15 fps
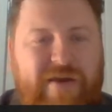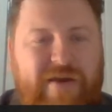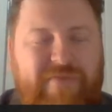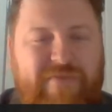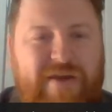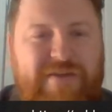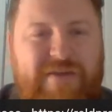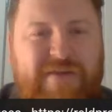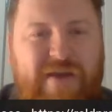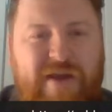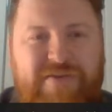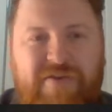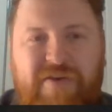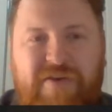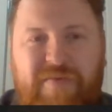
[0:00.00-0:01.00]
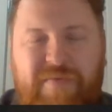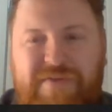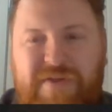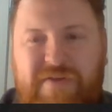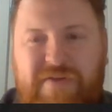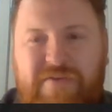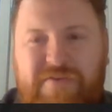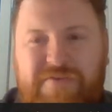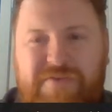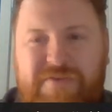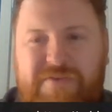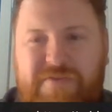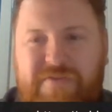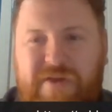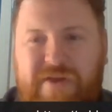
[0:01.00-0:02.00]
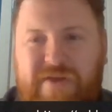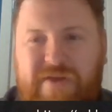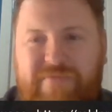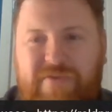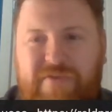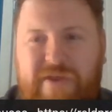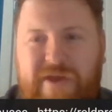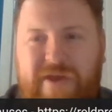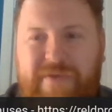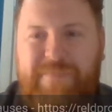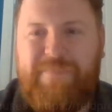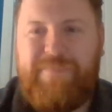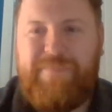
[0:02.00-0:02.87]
advice guides, occupancy clauses. You can have a look there.